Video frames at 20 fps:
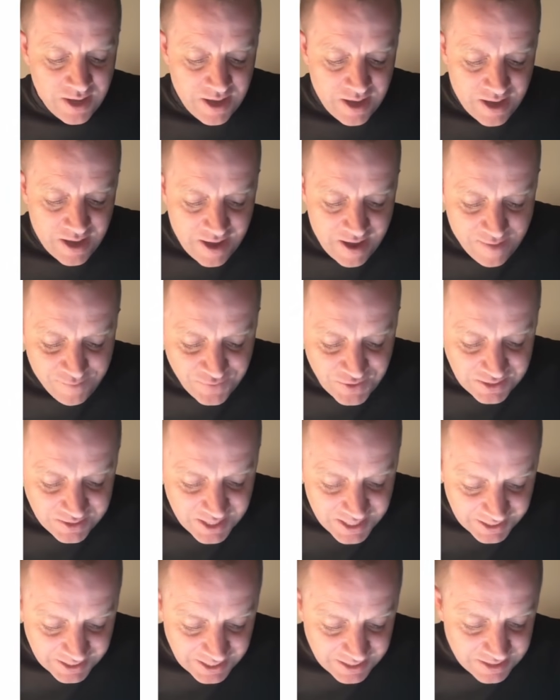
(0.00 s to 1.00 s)
if they
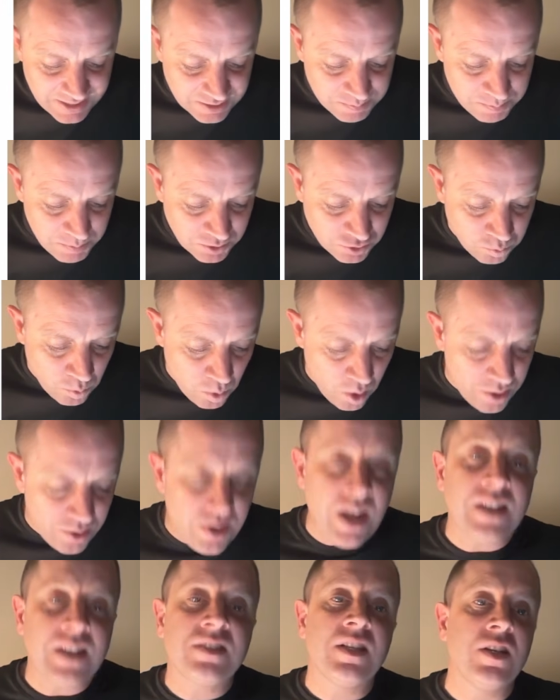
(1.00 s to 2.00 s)
take in as much water
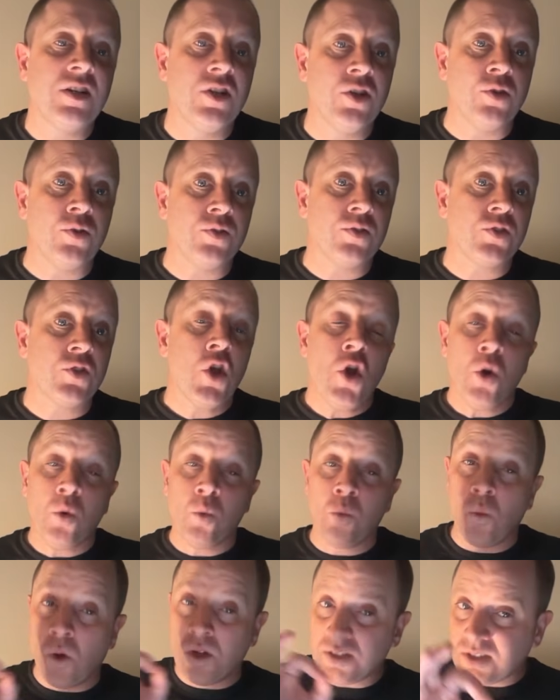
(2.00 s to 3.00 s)
as they lose.
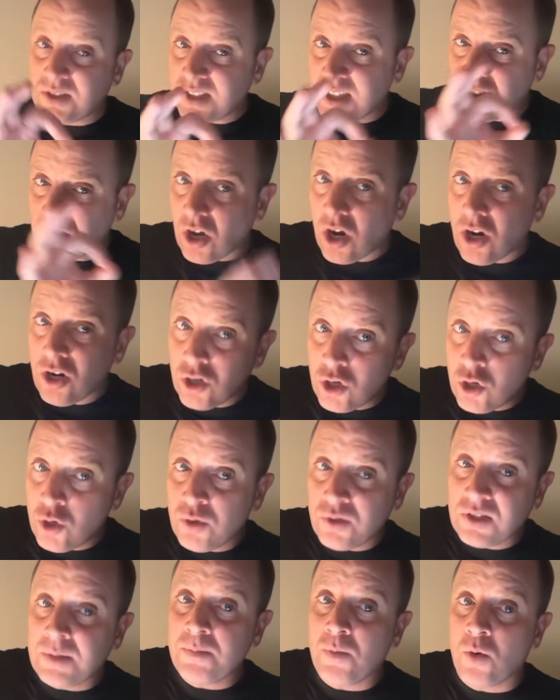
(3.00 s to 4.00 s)
Once they start
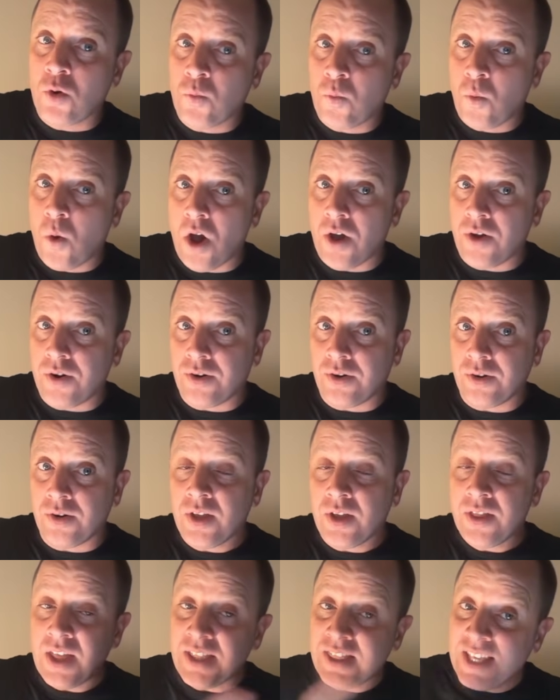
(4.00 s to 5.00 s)
losing more water
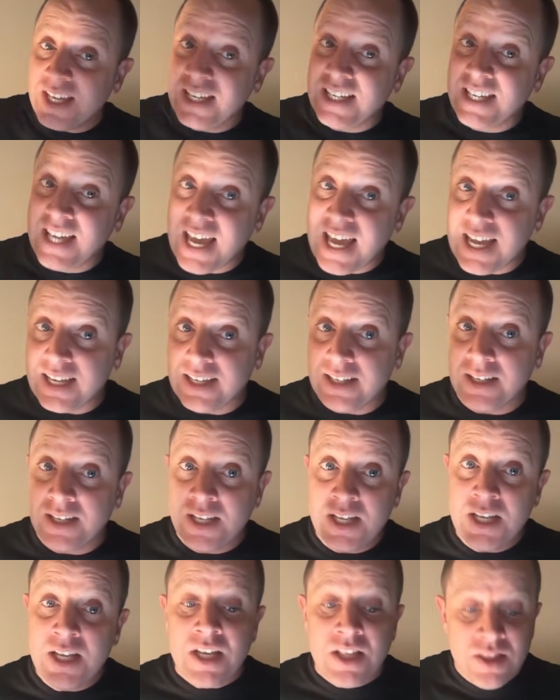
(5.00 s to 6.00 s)
than they gain,
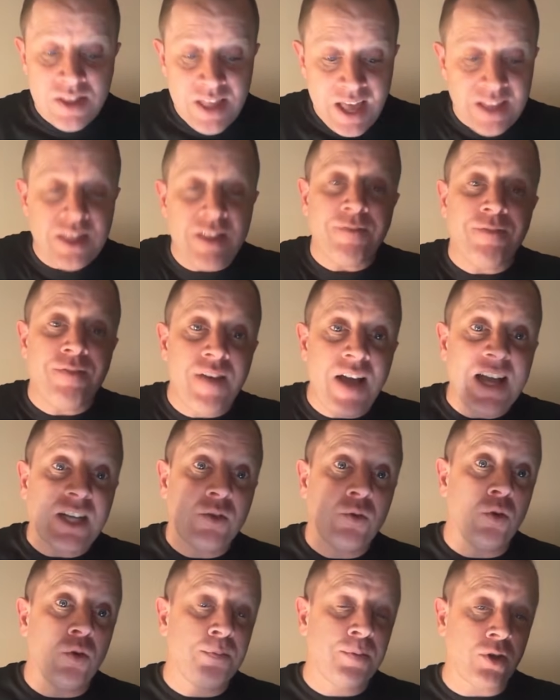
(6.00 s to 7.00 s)
then the
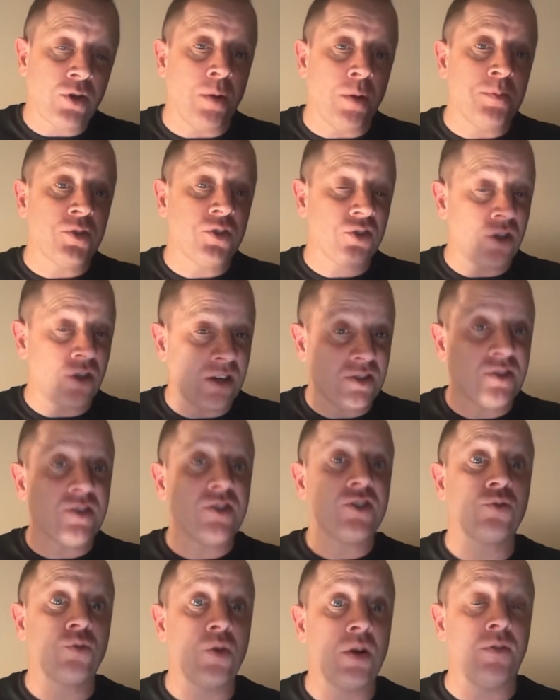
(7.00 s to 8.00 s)
vacuole starts to
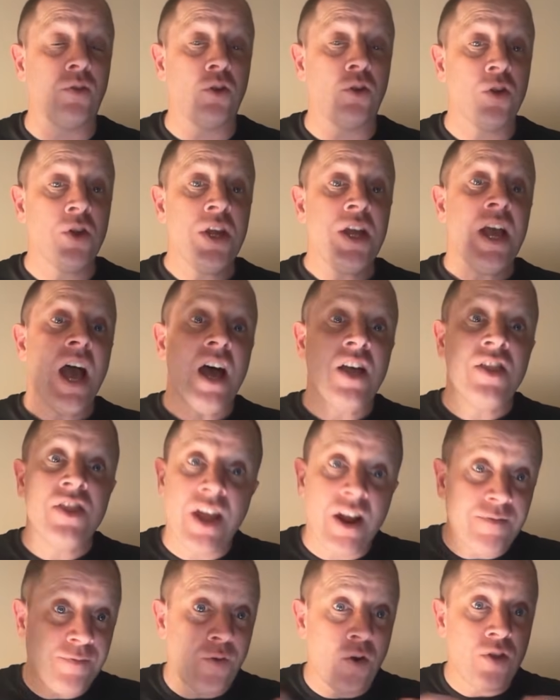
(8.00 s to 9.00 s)
shrivel, and
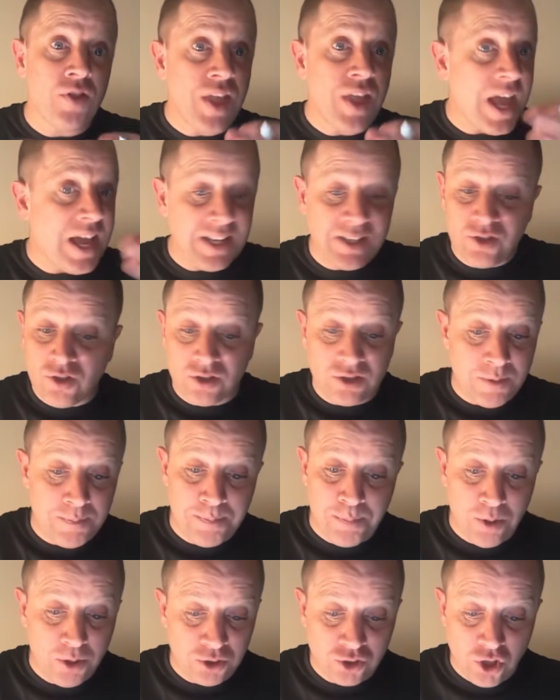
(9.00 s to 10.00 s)
therefore then it doesn't
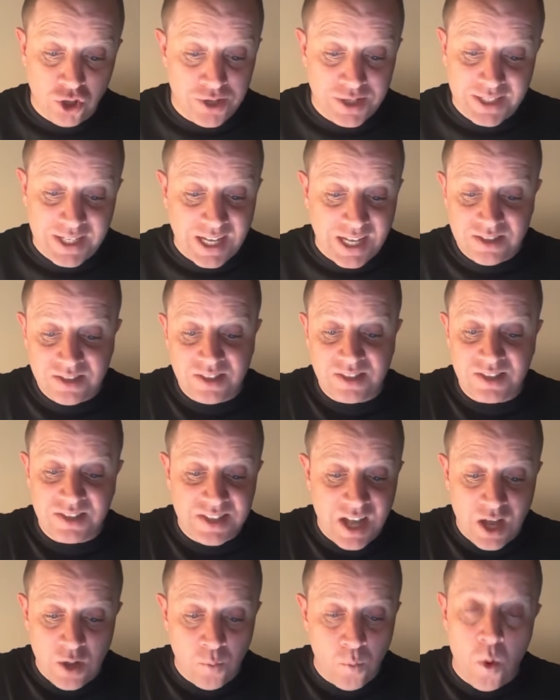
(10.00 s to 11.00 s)
push out against the
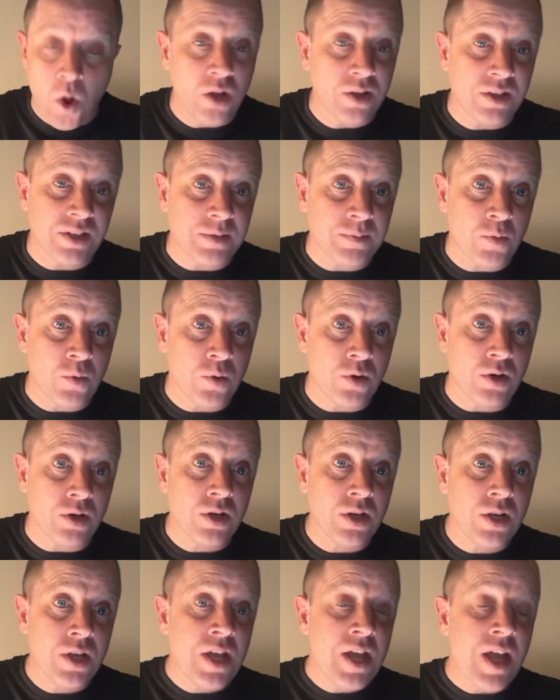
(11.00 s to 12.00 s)
cell wall anymore.
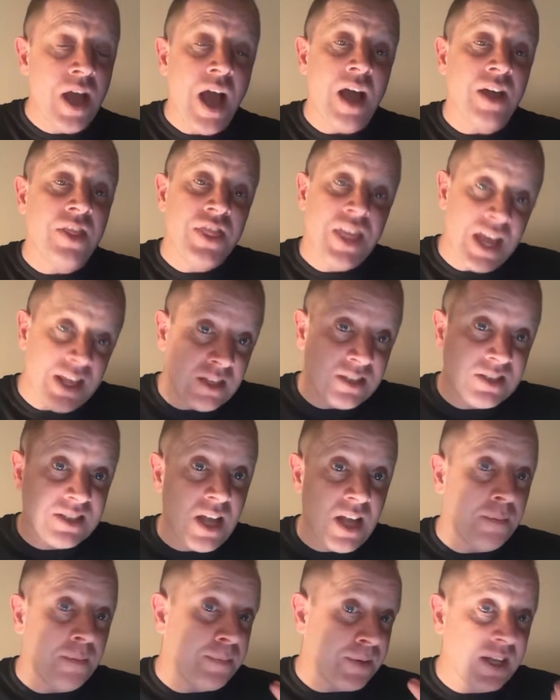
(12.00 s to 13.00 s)
And then the
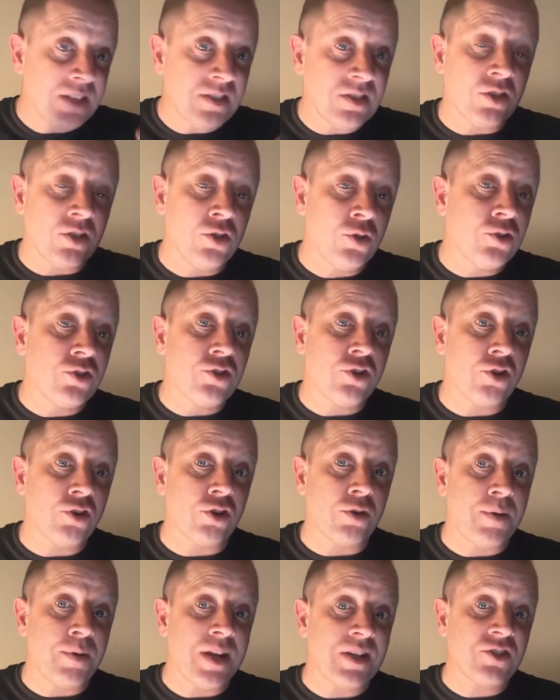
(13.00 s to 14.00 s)
cell begins to lose turgor
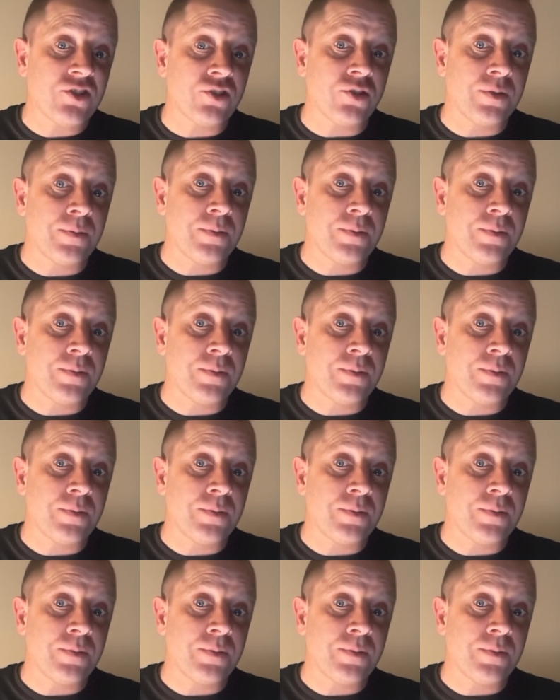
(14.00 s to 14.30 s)
pressure.